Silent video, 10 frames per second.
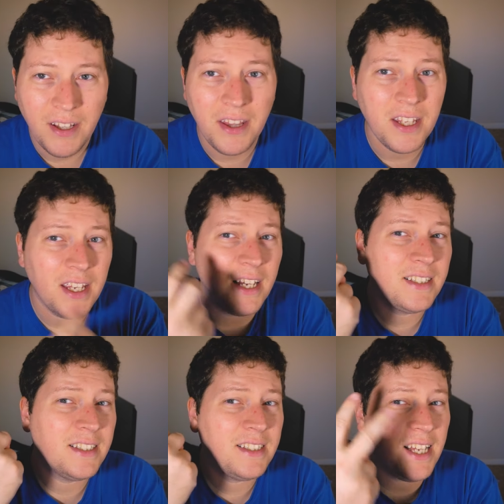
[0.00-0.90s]
then the
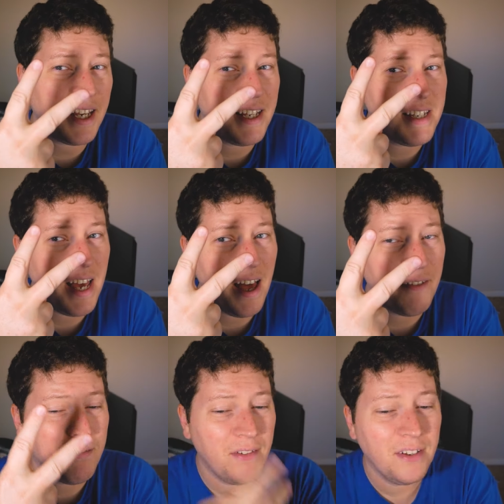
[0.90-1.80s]
second
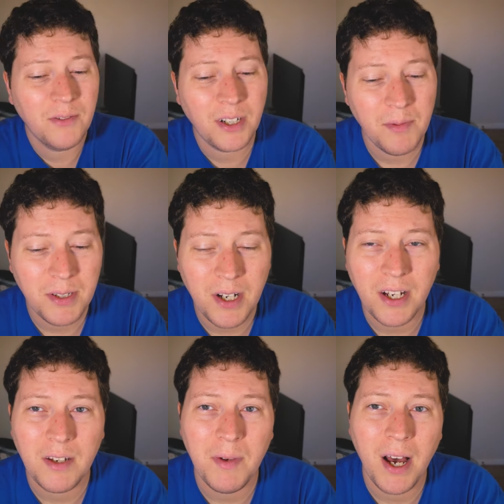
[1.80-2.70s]
F we're gonna be
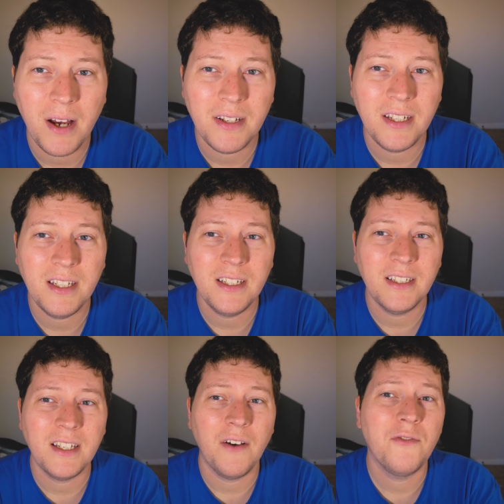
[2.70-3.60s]
talking about
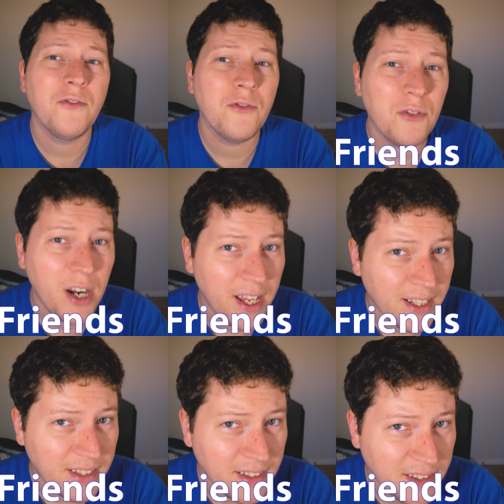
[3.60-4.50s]
is
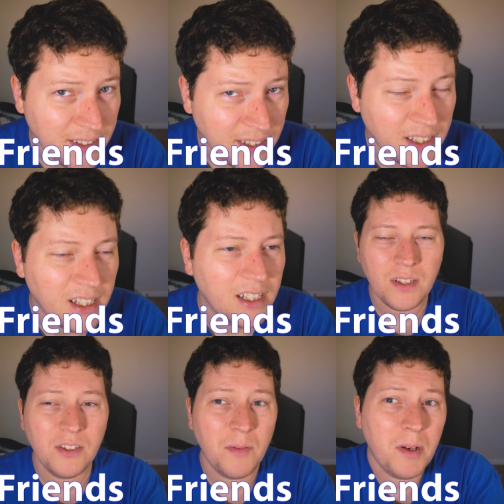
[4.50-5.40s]
friends.
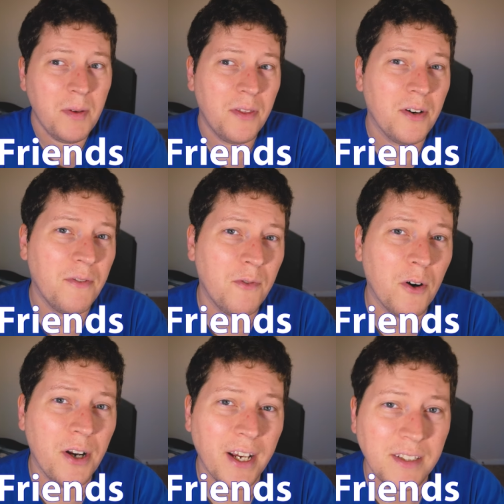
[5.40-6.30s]
So I'm gonna be
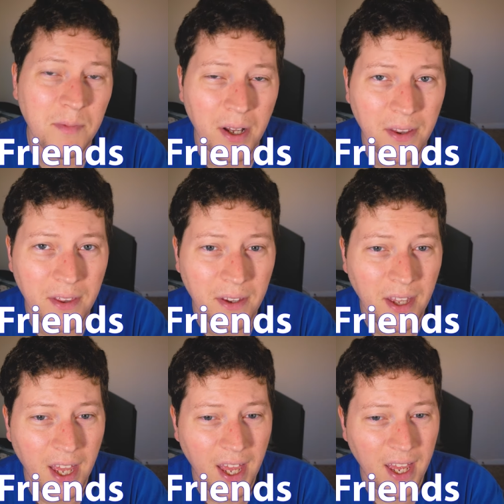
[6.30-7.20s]
34 next month,
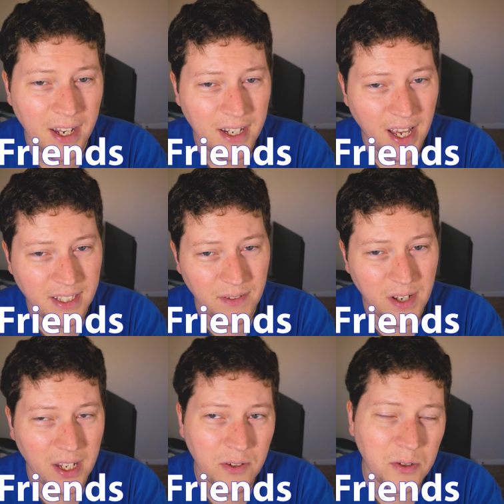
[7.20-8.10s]
and as I've
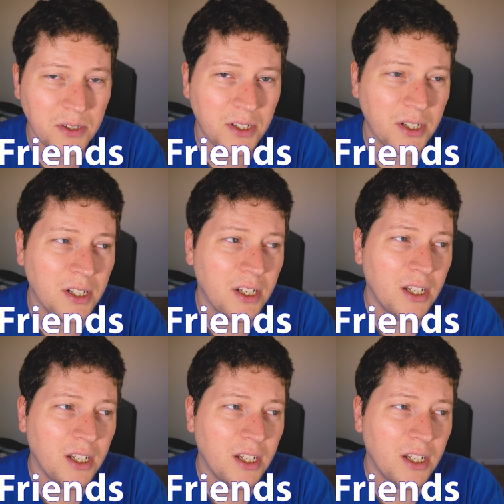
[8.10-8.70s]
gotten older,